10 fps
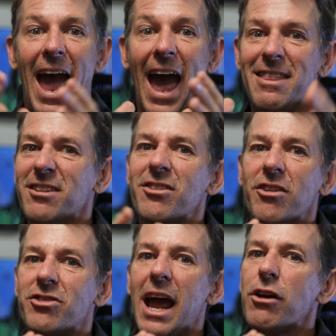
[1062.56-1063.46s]
And this is a
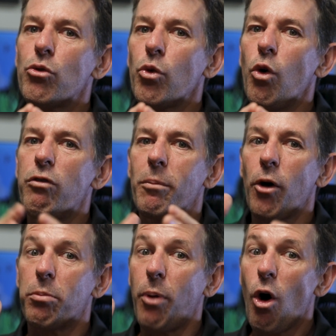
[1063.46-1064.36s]
standard rule for
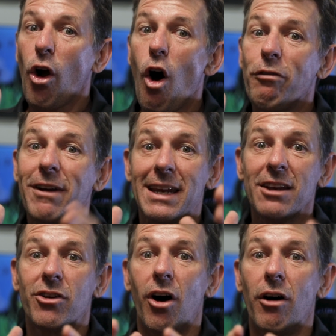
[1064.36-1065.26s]
both ball golf and
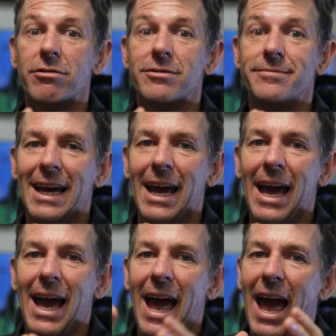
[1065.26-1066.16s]
disc golf.
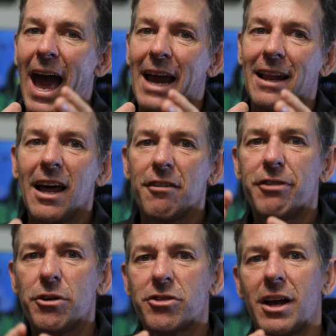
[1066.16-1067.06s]
And a lot of
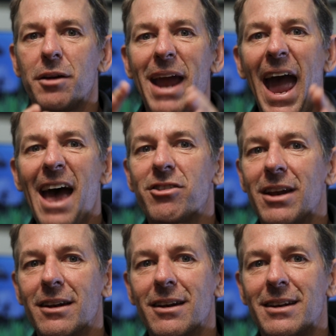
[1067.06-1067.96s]
folks are going to be
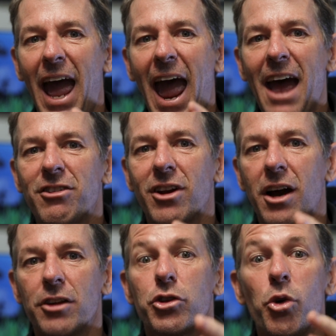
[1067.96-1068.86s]
hesitant to ask to
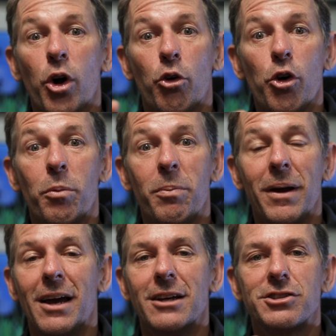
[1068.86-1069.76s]
cut through a group.
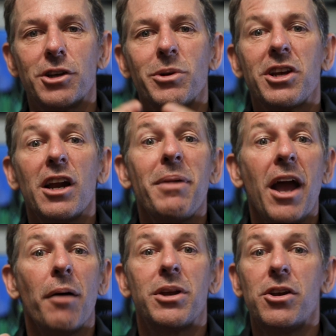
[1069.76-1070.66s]
So it's going to be
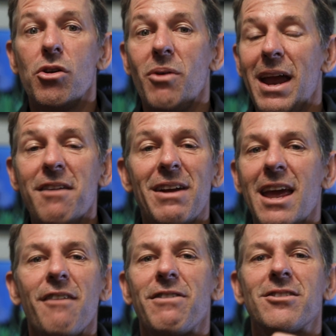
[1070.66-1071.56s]
up to you, even
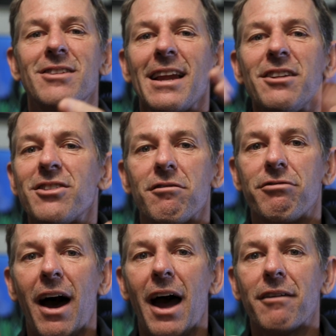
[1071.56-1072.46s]
if it's less than
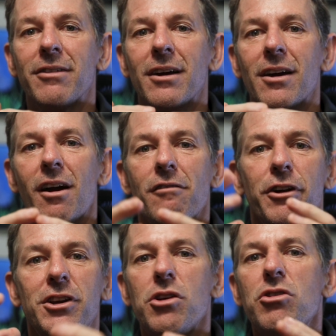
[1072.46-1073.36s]
five, for
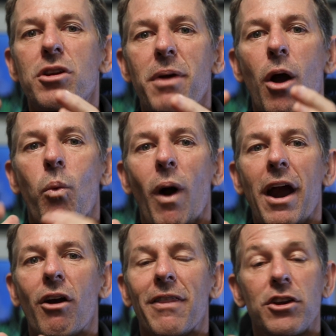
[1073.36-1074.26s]
you to be
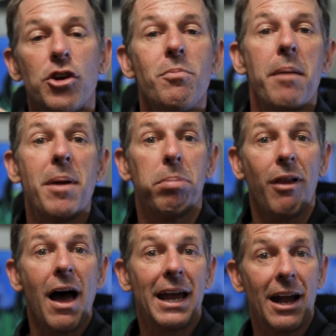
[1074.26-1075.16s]
aware that you may be
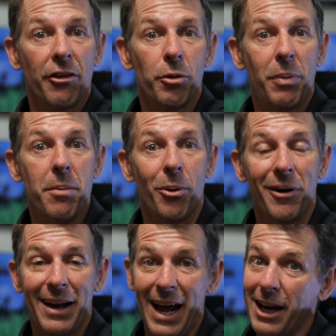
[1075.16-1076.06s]
blocking other people.
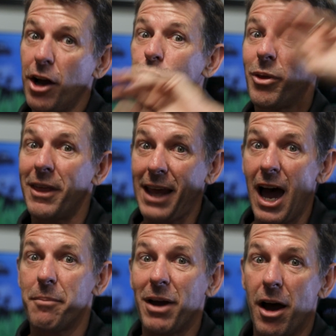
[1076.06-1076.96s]
Kind of goes with the
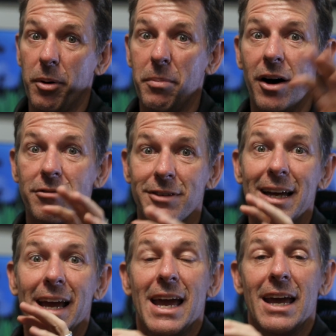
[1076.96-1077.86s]
timing up above.
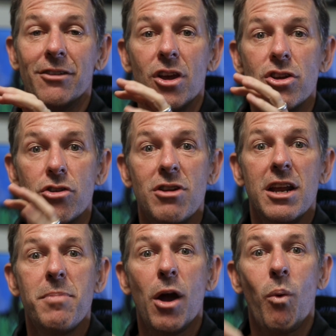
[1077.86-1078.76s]
Is you
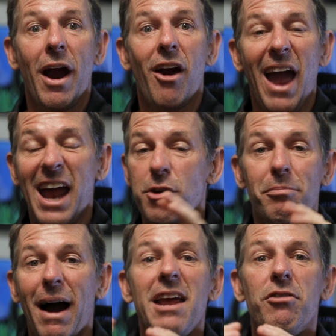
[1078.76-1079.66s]
need to be aware, and you
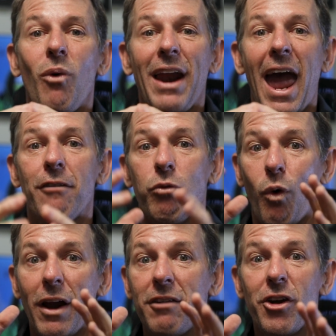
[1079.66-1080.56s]
might even want to have
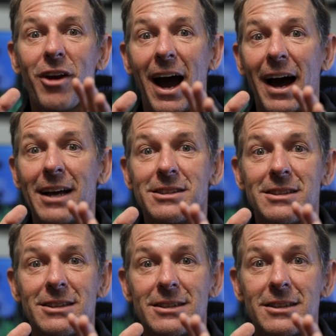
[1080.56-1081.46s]
one of your guys
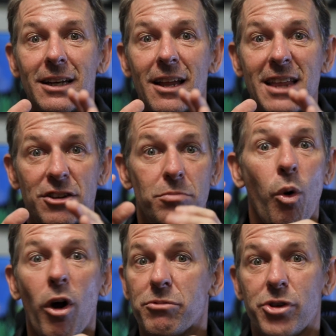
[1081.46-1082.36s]
that's
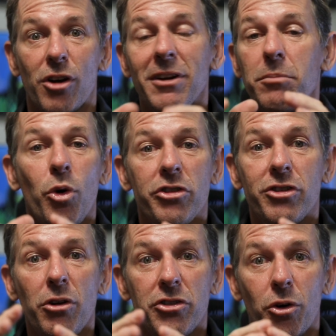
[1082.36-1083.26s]
more observant more
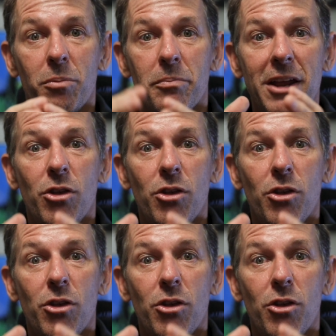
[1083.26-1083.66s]
social be